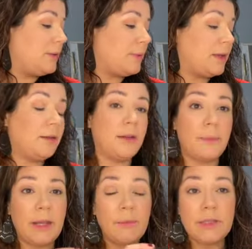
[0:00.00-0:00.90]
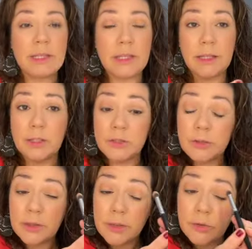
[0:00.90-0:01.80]
but I mean, it was like
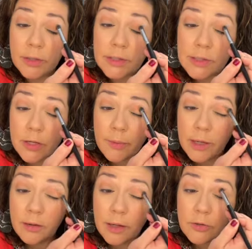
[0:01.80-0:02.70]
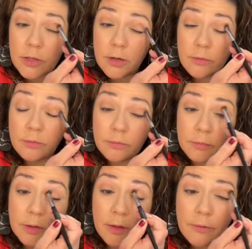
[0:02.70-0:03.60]
literally snowing eyeshadow
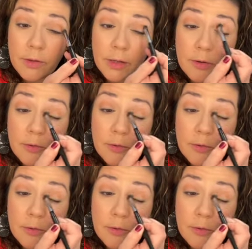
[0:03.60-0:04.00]
in that video,